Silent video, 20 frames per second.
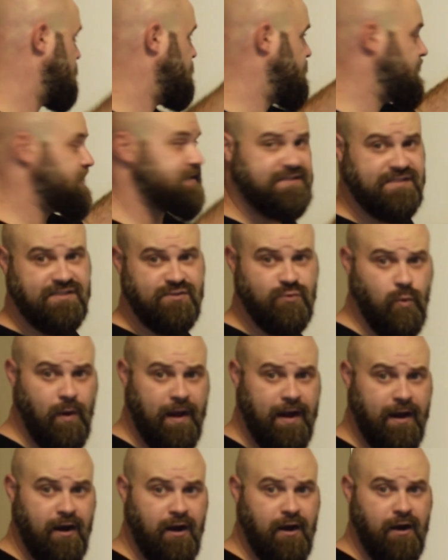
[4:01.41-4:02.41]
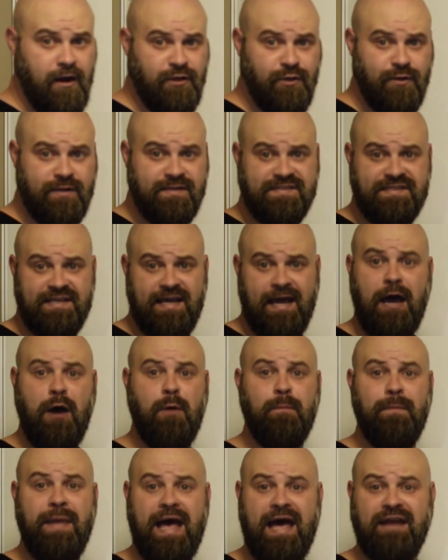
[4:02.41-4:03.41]
This is where you can see
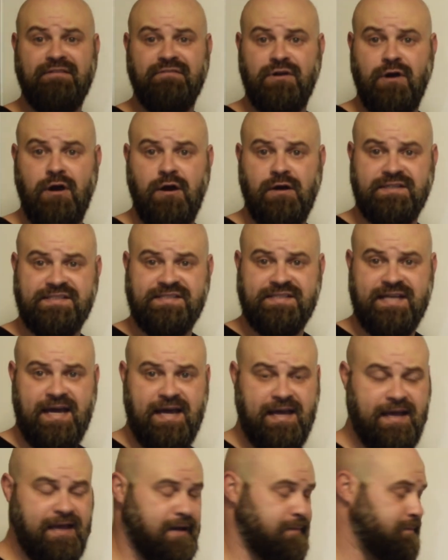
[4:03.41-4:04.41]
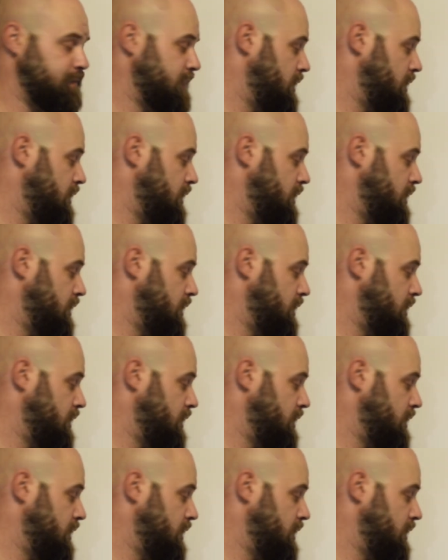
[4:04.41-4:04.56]
how bad of an artist I am.